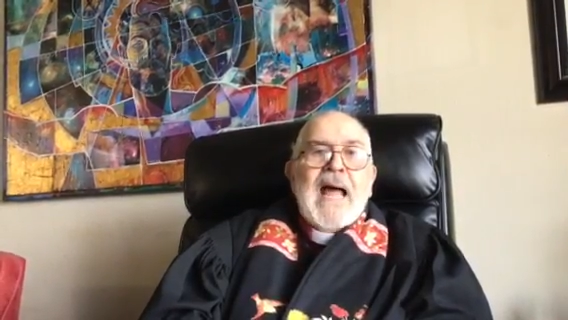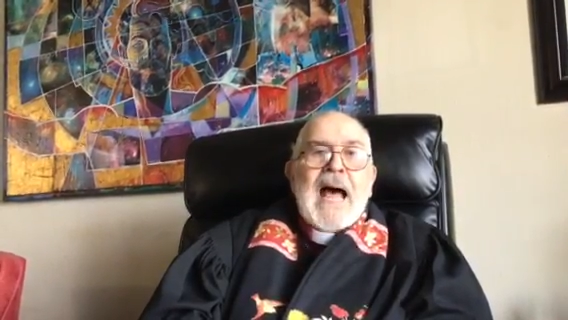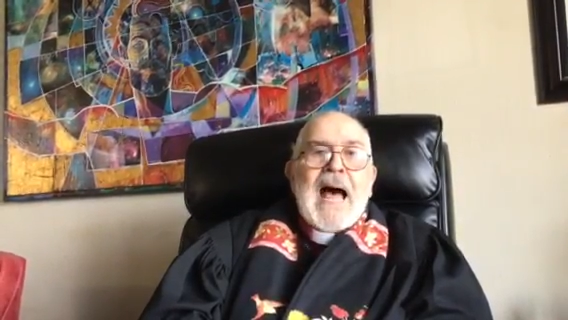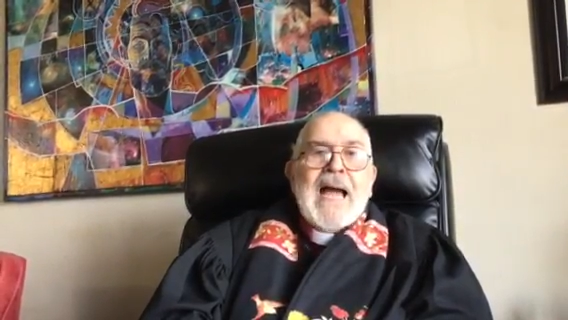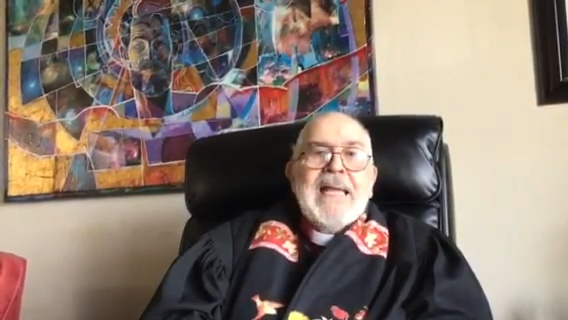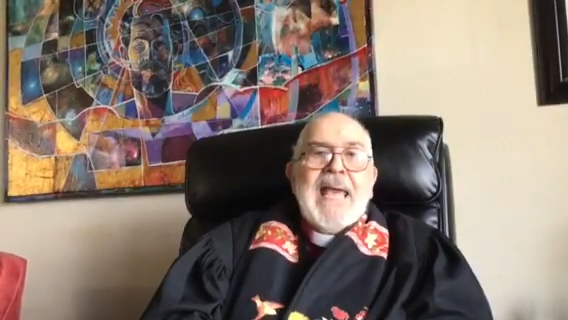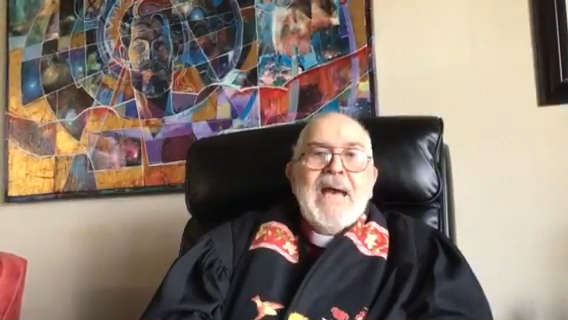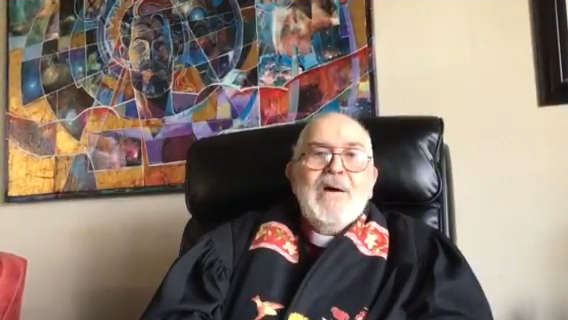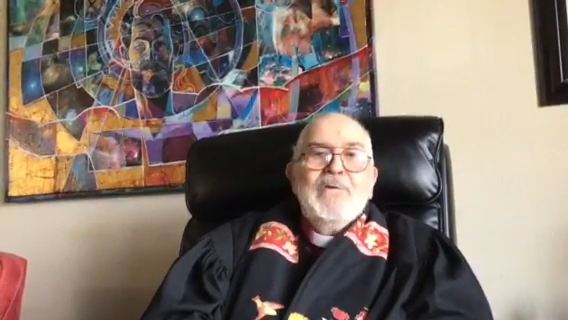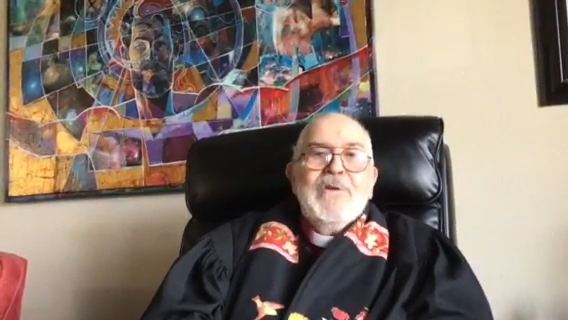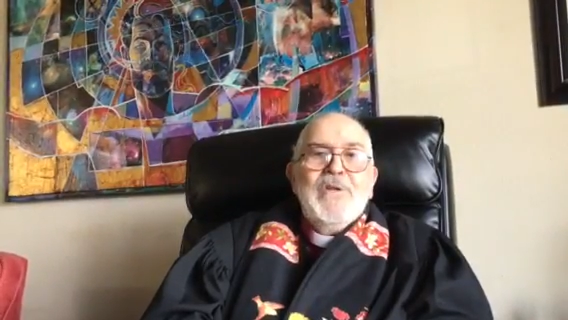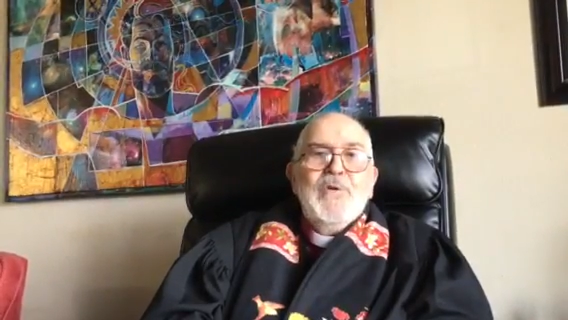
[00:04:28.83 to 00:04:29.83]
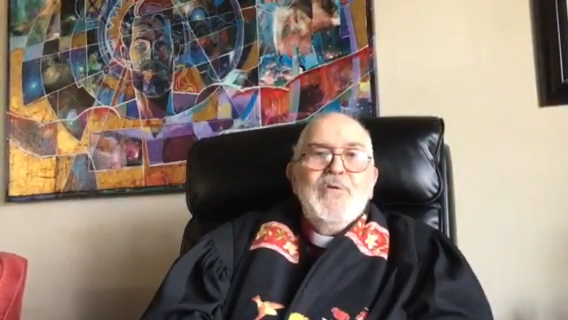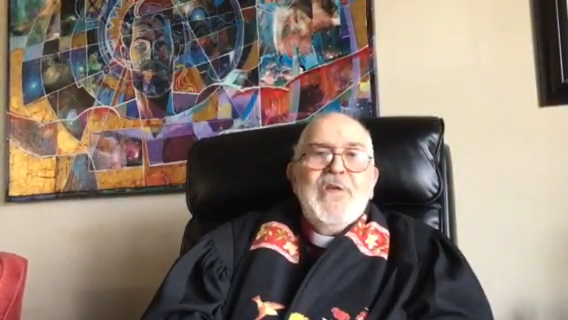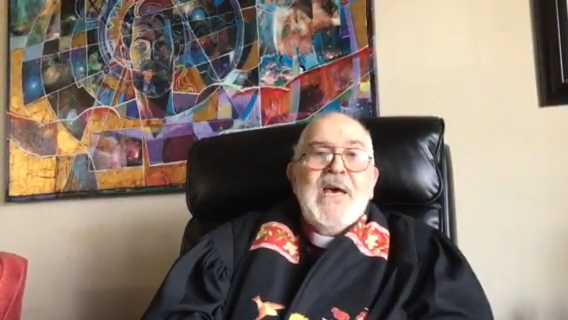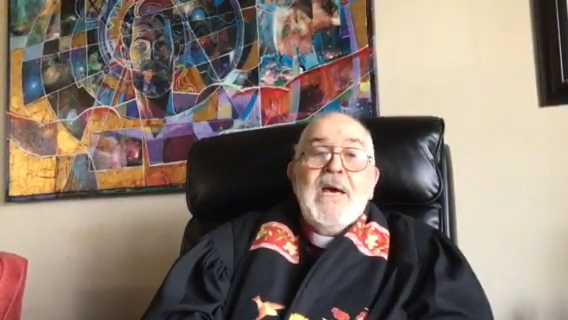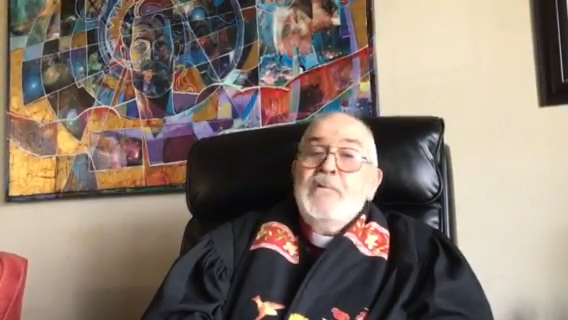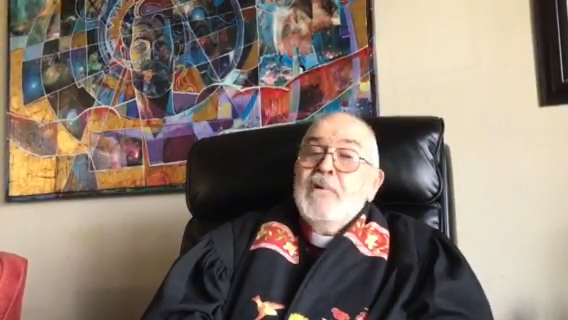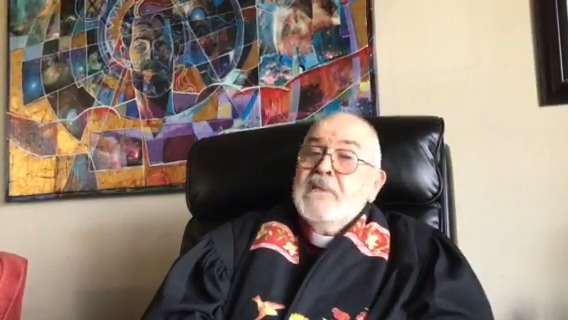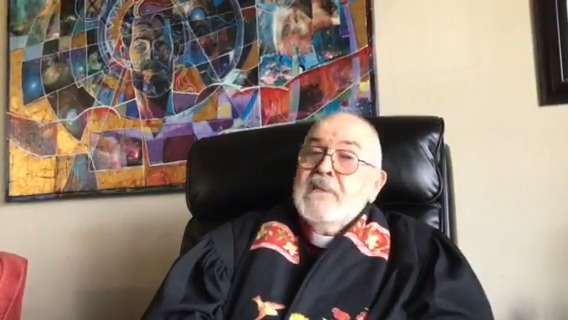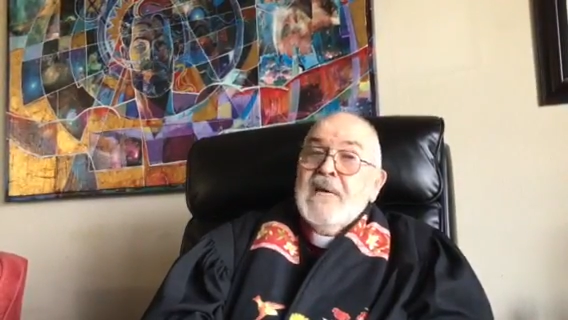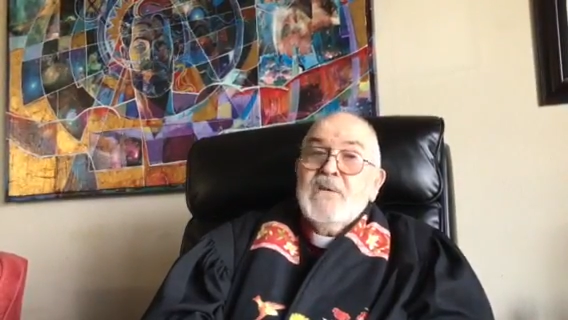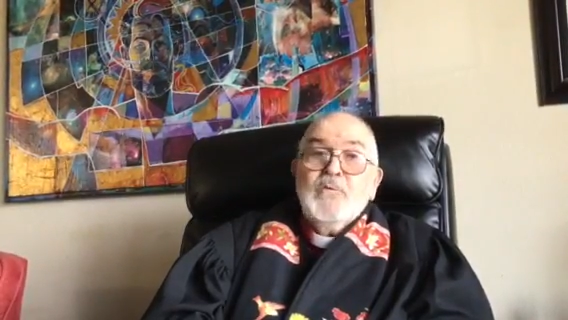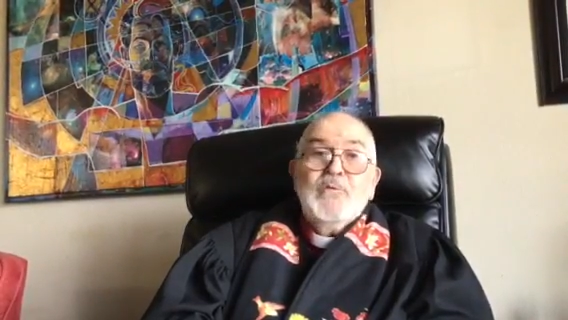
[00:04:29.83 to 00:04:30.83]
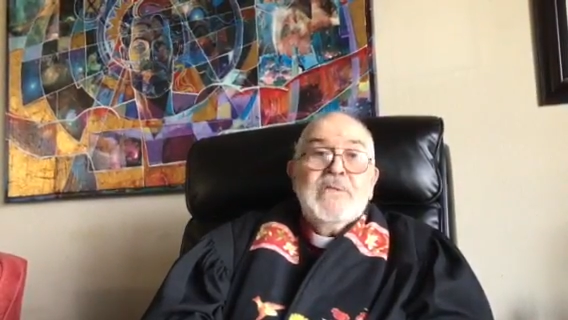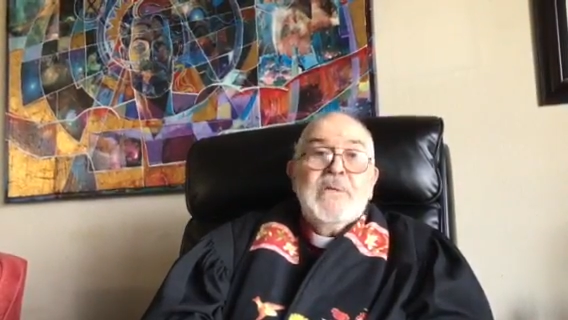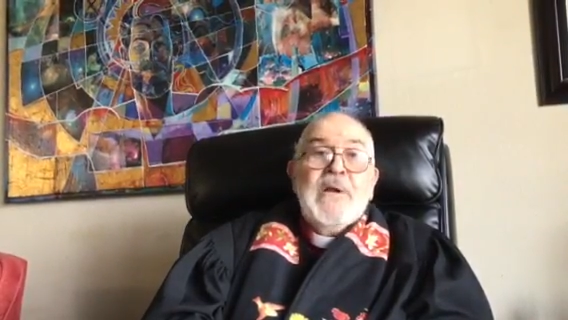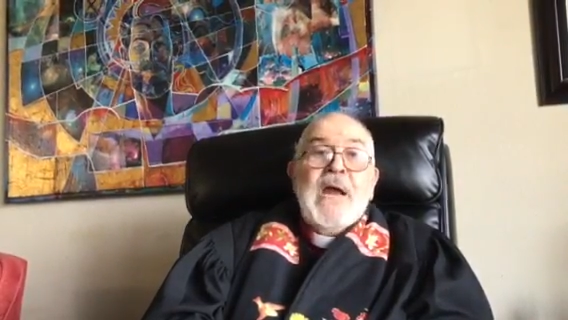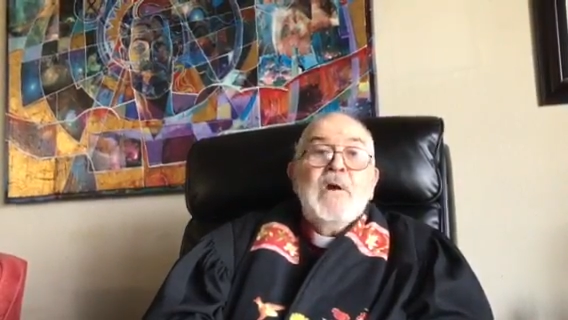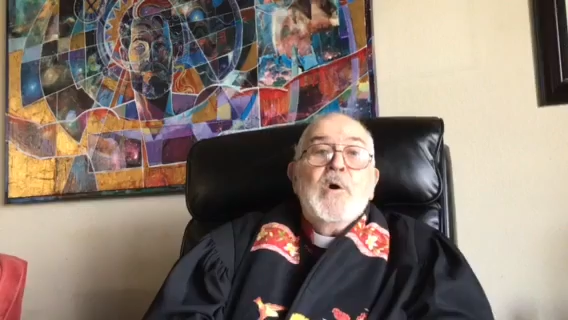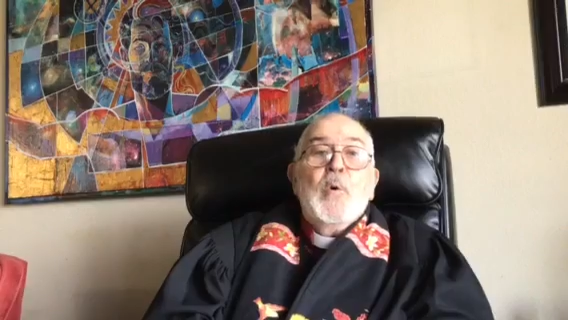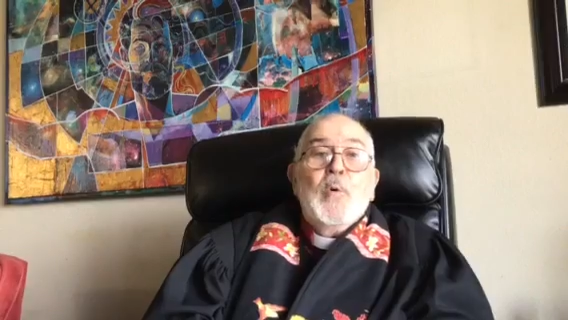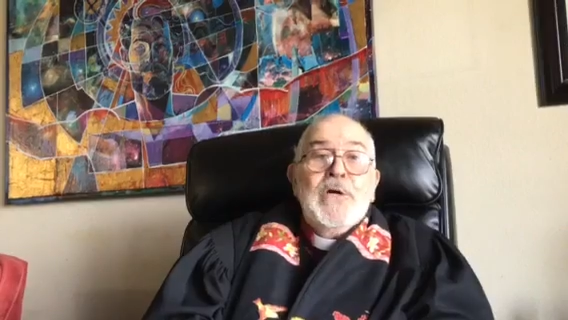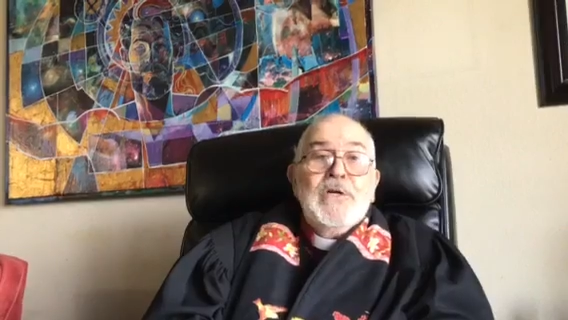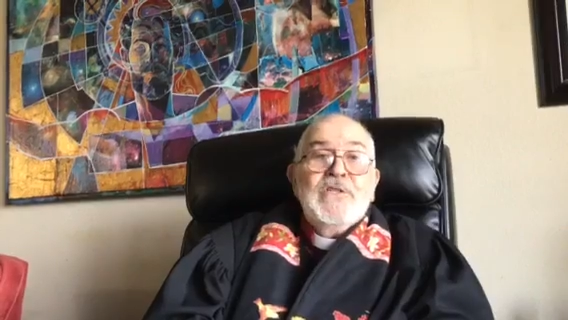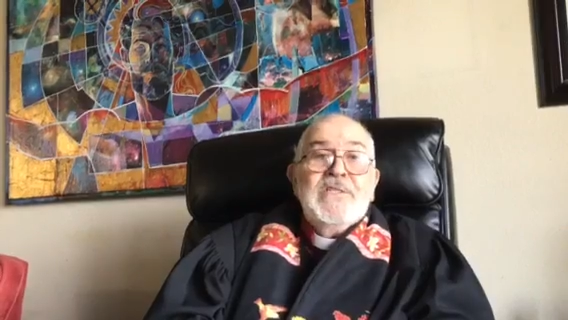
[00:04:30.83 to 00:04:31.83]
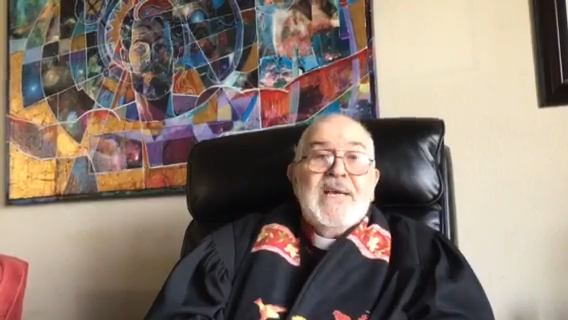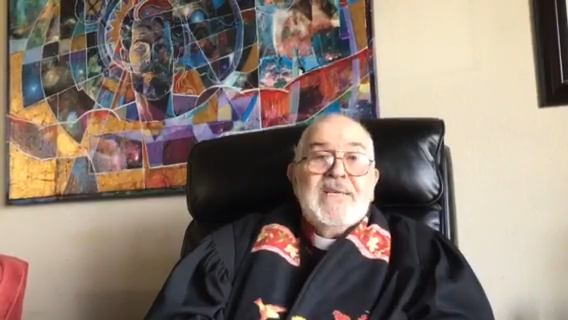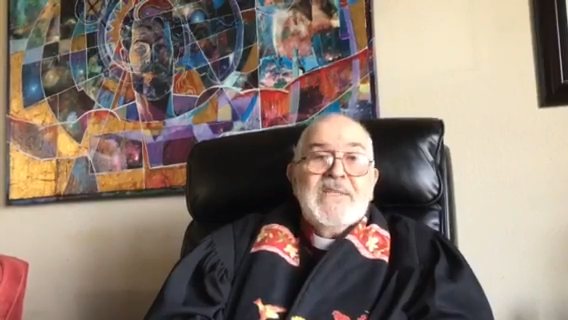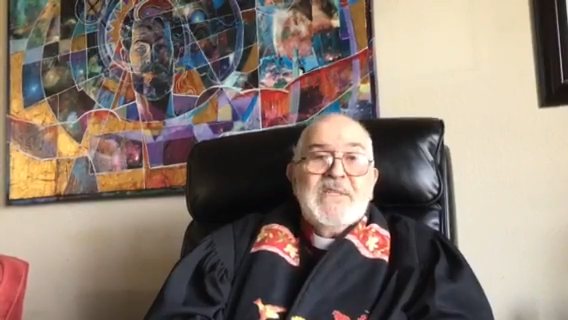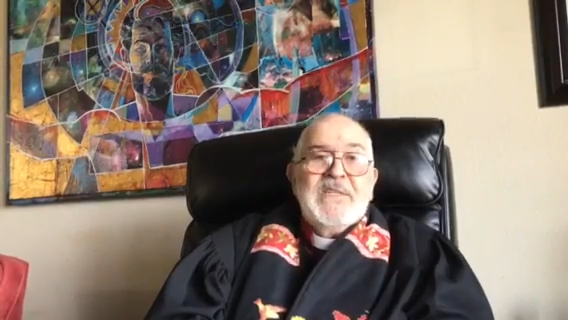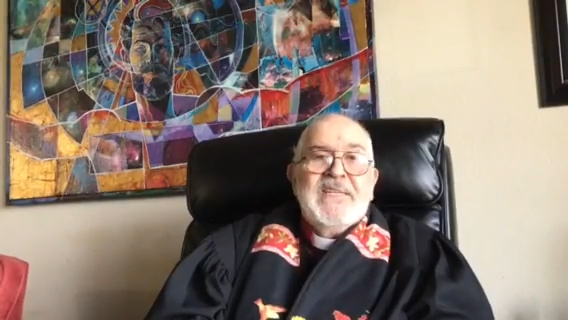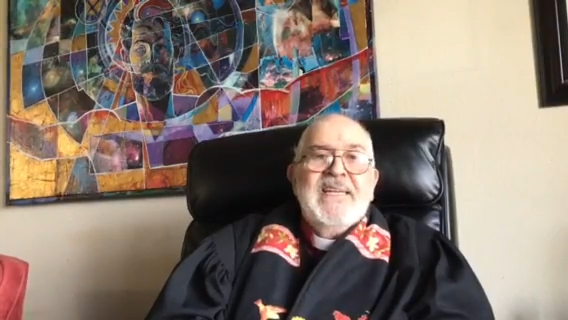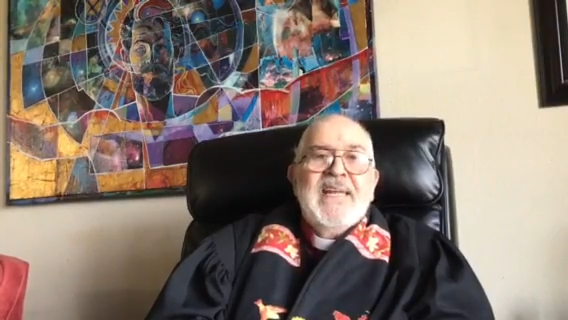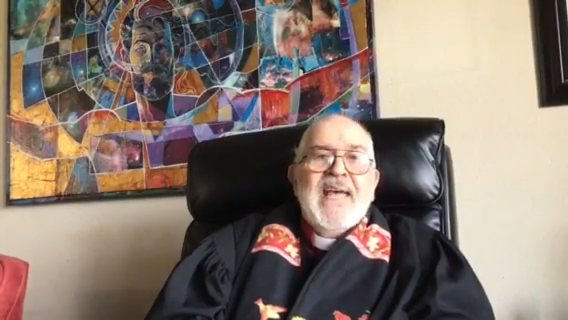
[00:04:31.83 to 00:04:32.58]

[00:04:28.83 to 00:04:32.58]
I count you, the heterosexuals, in our queer section.